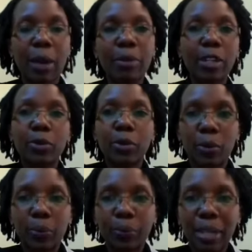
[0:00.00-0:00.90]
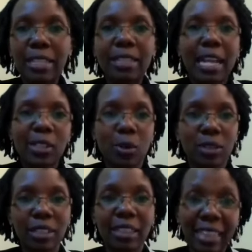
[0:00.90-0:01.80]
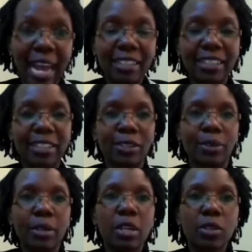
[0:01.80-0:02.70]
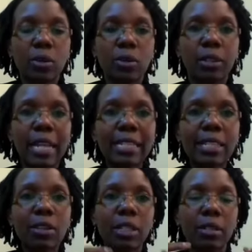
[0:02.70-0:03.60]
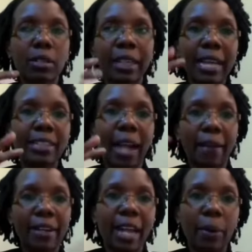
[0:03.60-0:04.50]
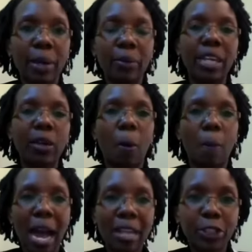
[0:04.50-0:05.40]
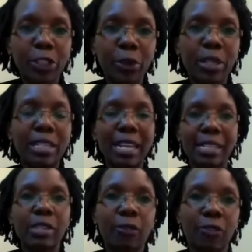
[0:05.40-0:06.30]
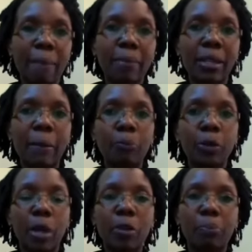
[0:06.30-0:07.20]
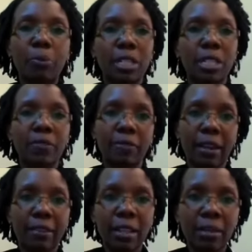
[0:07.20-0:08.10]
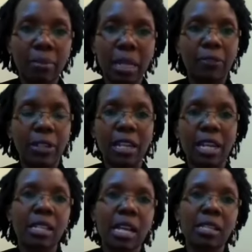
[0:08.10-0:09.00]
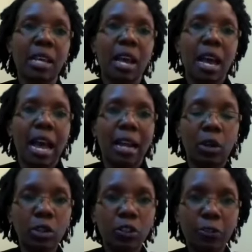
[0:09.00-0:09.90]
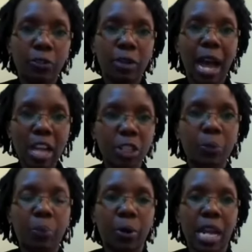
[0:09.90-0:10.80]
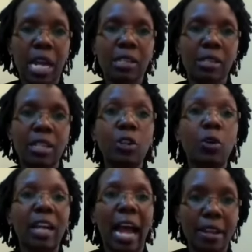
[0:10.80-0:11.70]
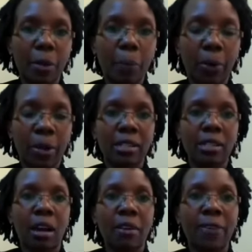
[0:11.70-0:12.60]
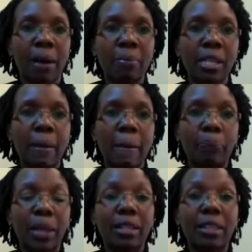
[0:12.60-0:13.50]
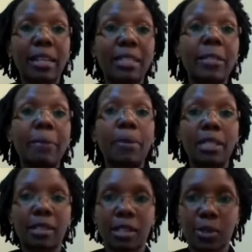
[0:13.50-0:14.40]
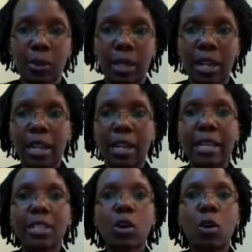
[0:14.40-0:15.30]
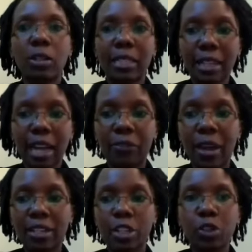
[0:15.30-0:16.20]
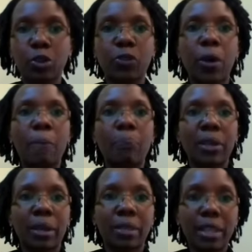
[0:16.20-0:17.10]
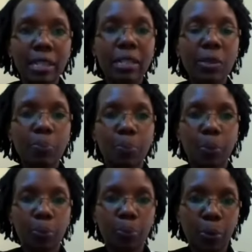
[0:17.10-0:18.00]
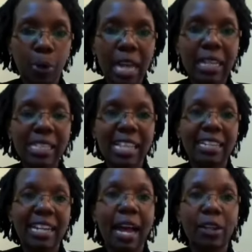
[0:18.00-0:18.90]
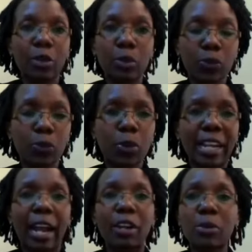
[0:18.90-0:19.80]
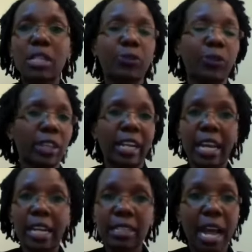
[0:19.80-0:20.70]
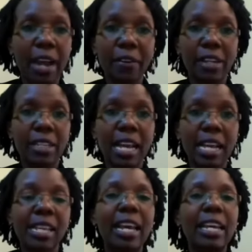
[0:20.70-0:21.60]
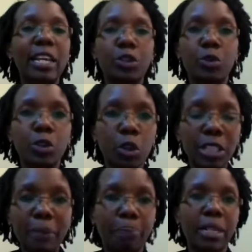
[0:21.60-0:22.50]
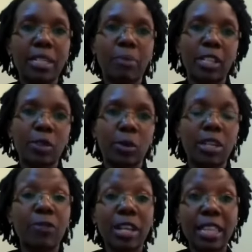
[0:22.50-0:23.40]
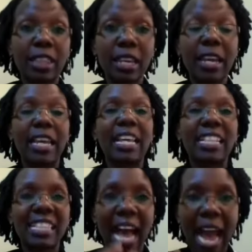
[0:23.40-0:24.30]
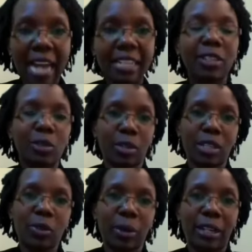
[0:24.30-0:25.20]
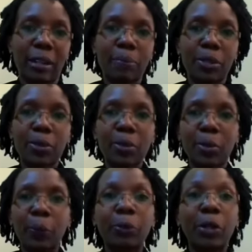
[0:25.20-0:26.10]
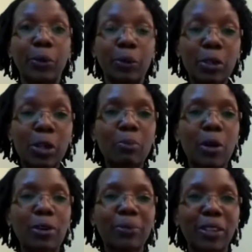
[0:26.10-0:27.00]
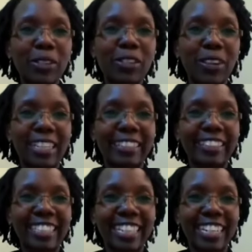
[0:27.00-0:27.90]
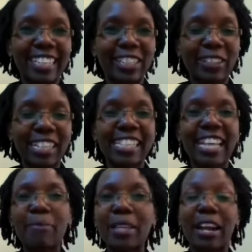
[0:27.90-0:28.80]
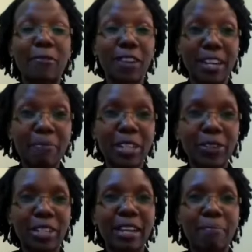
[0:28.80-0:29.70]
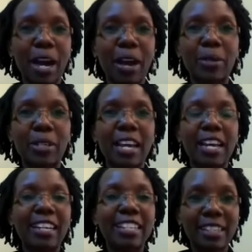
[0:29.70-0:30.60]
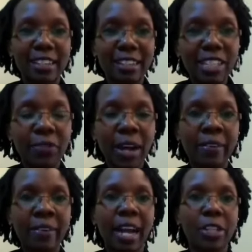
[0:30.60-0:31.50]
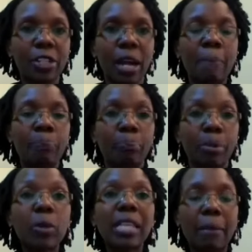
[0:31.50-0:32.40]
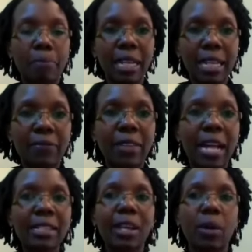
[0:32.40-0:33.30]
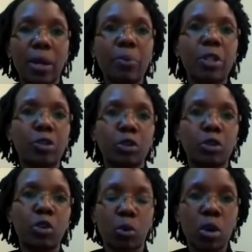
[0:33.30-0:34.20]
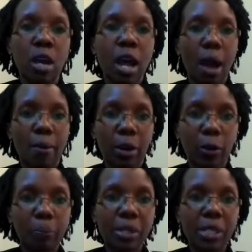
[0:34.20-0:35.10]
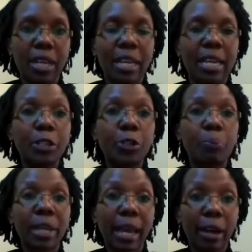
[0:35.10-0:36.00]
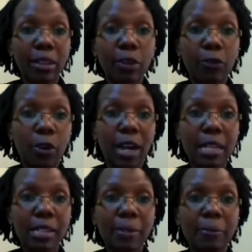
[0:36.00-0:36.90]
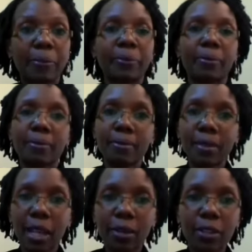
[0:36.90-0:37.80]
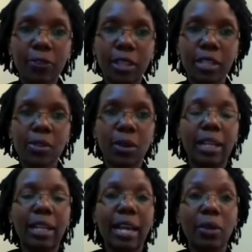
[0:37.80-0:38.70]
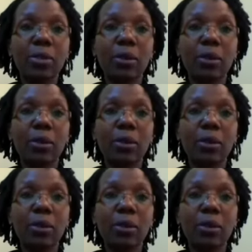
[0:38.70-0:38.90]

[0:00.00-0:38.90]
where will you go? And that's your land, you know. So let's not get carried away with the commercial intensive farming where you're putting very many fertilizers, a lot of harsh products, inorganic products in our farms, that then it depletes the soil. Let's all take advantage of this is products that are useful. I can use it for the next 100 years. It will not deplete my soil. If anything, it's adding to the soil. So we'll talk more on soil regeneration. It's something I'm very passionate about, regenerative agriculture, because I believe that's the way we should grow our crops. It will be healthy for us, healthy for the soil, and